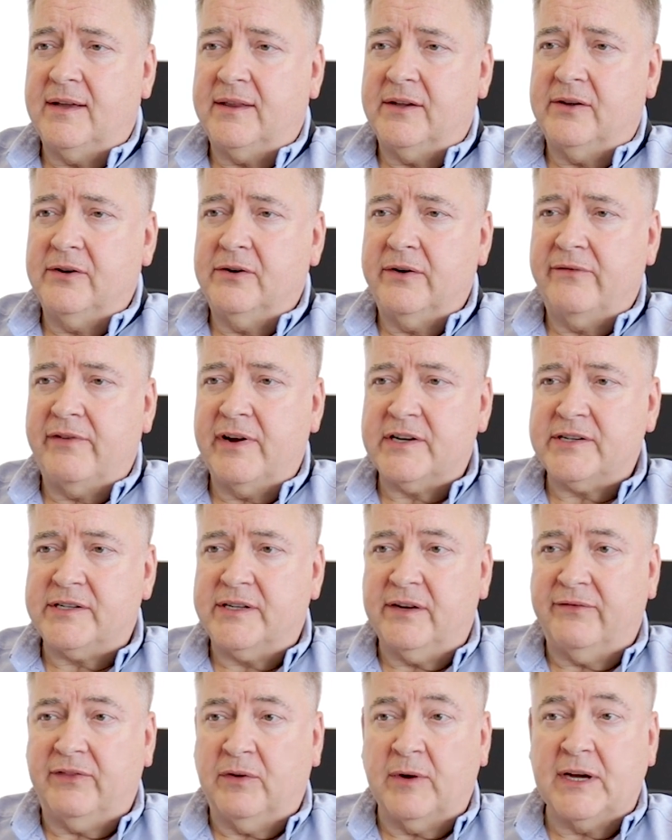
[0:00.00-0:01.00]
at the
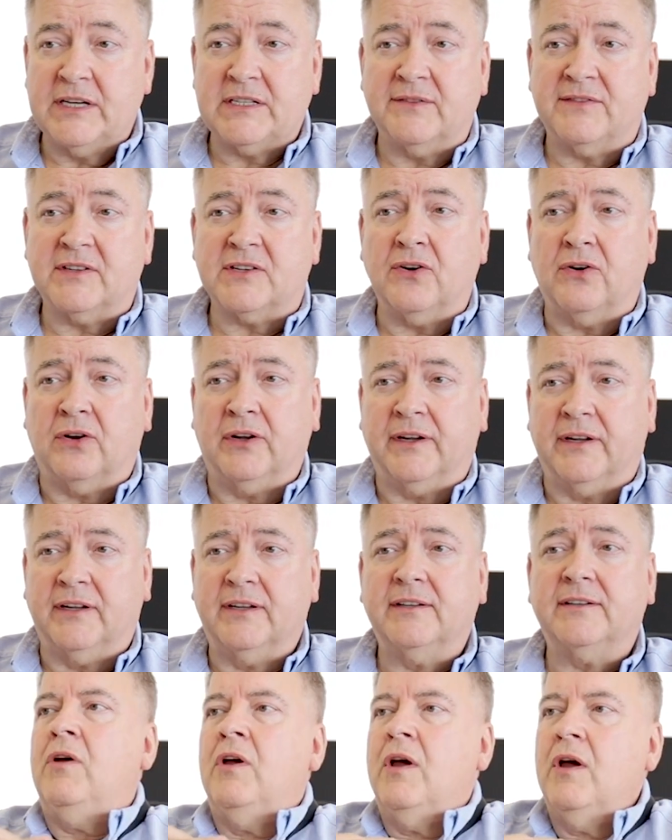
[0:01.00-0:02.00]
University of the West of
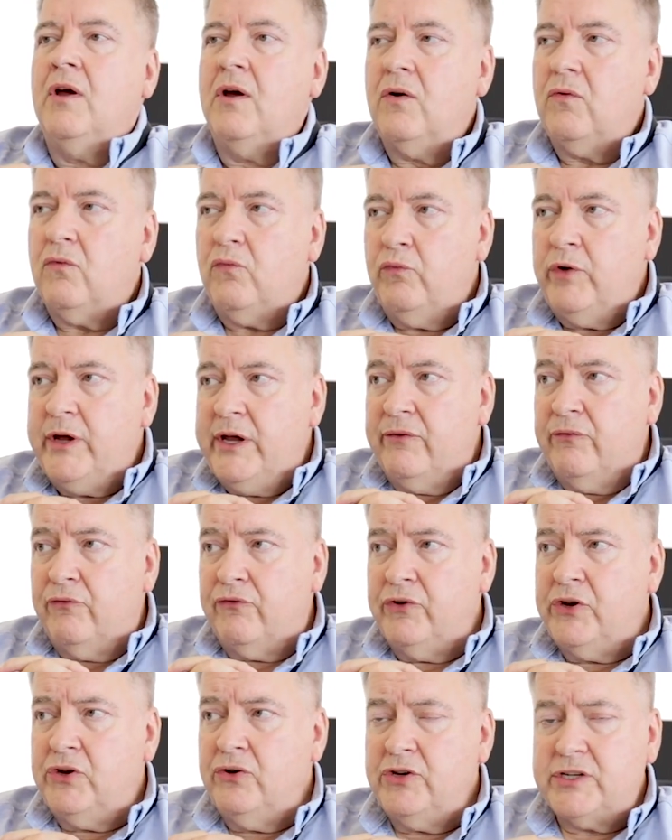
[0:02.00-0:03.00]
Scotland. We
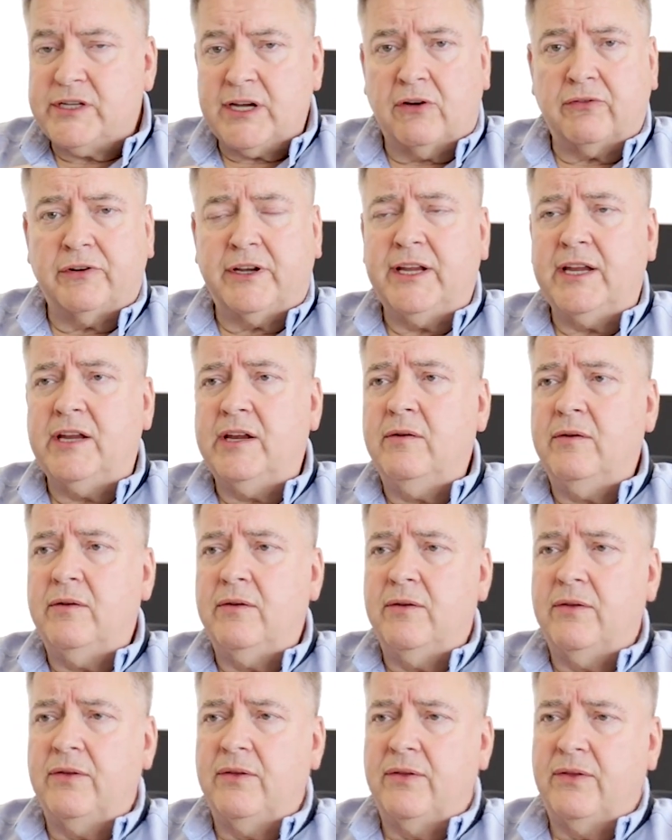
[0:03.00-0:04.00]
use LT
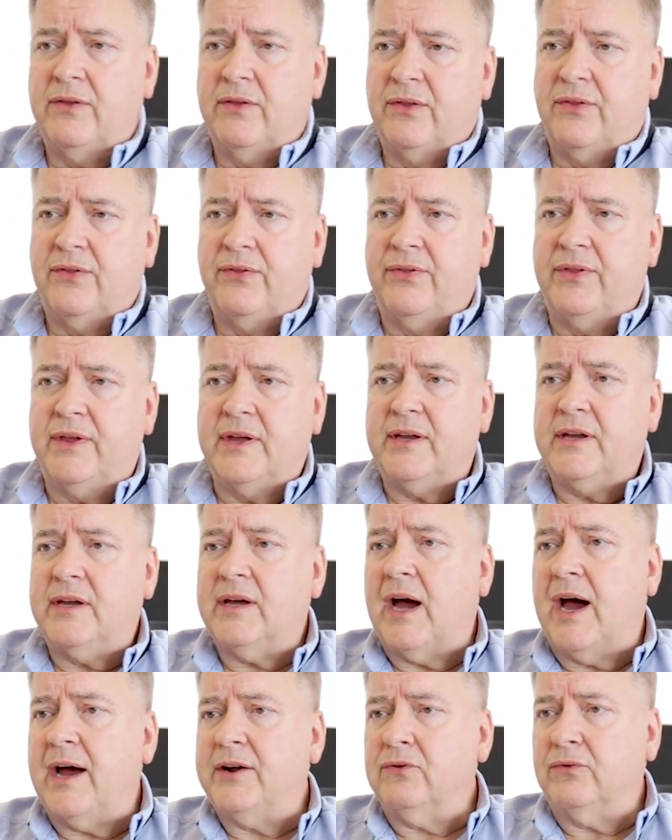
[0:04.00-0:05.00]
in
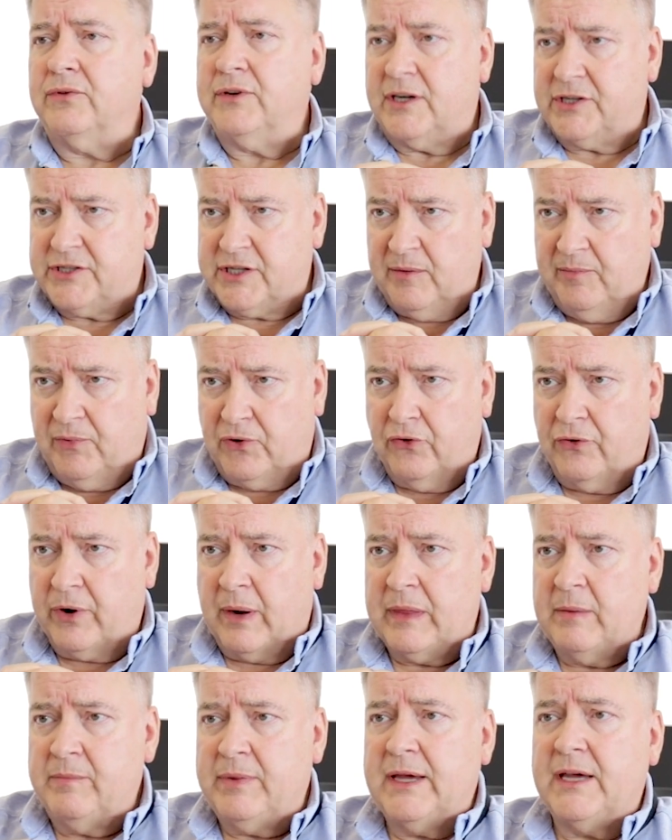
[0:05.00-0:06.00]
the adult nursing
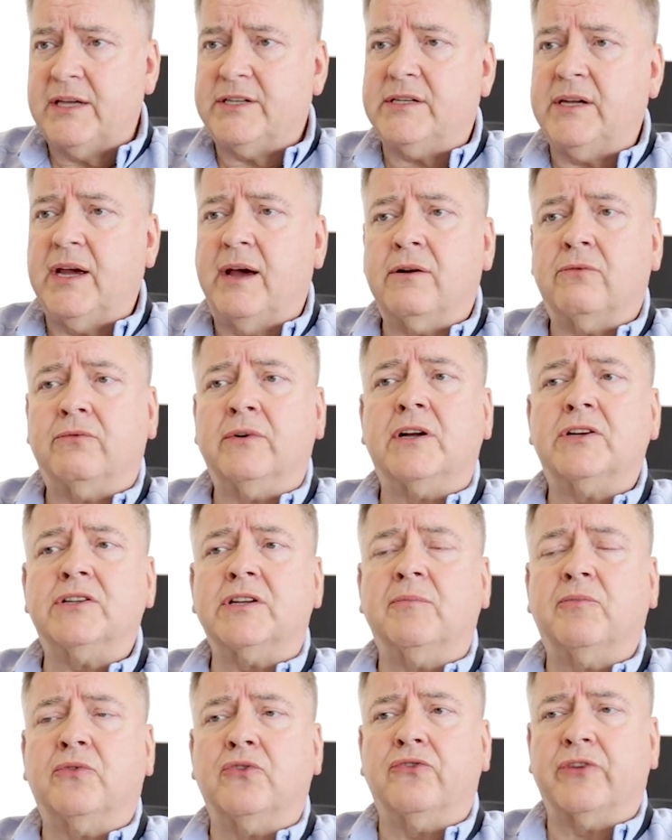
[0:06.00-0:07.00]
programme, the BSc Adult
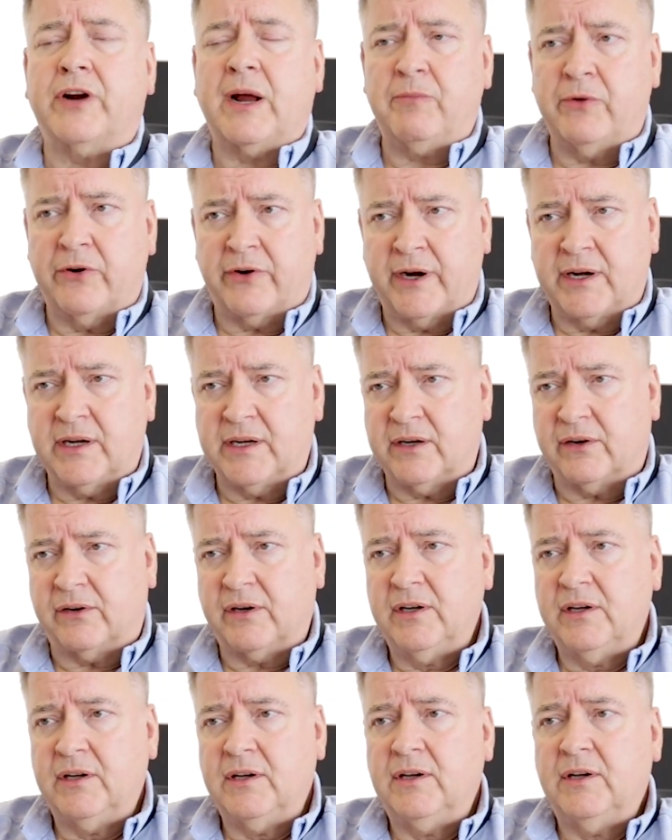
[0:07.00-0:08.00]
Nursing programme we run here,
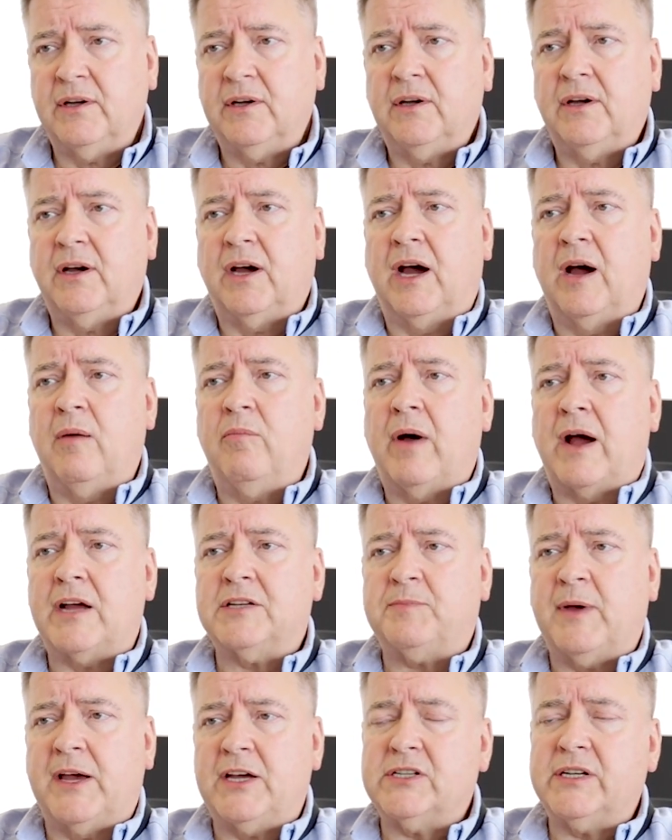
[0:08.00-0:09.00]

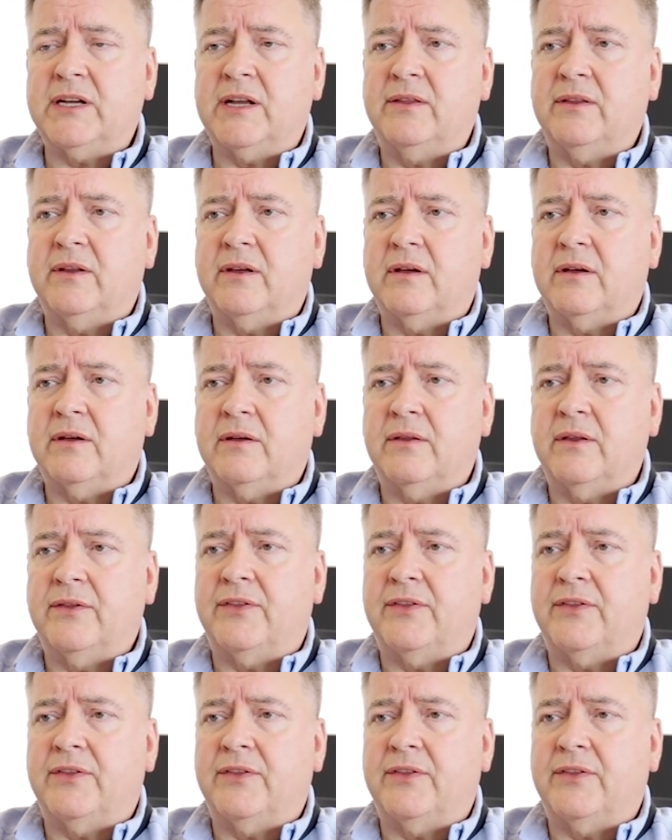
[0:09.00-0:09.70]
especially in the